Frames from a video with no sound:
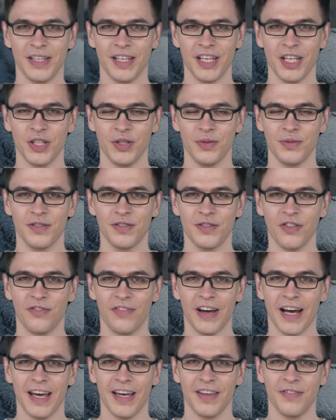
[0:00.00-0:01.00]
can you
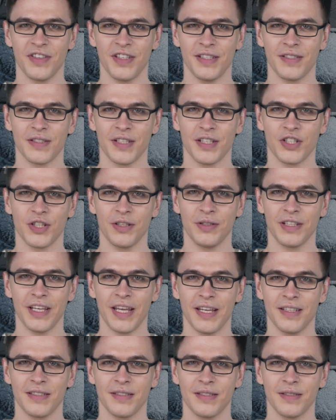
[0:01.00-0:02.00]
survive in such a
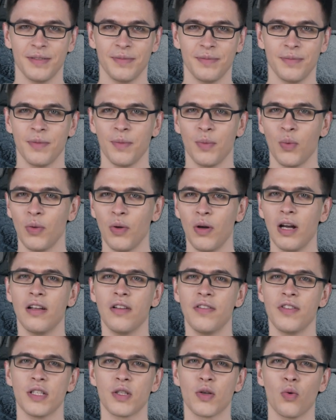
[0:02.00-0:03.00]
place?
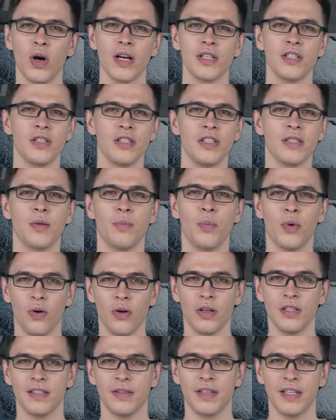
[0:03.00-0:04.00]
Well, this question is
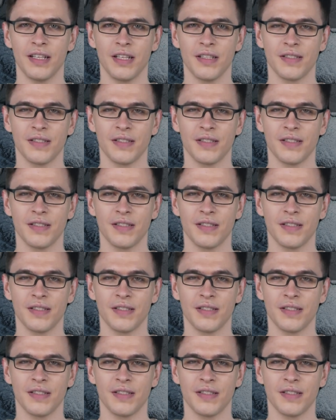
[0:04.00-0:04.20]
important because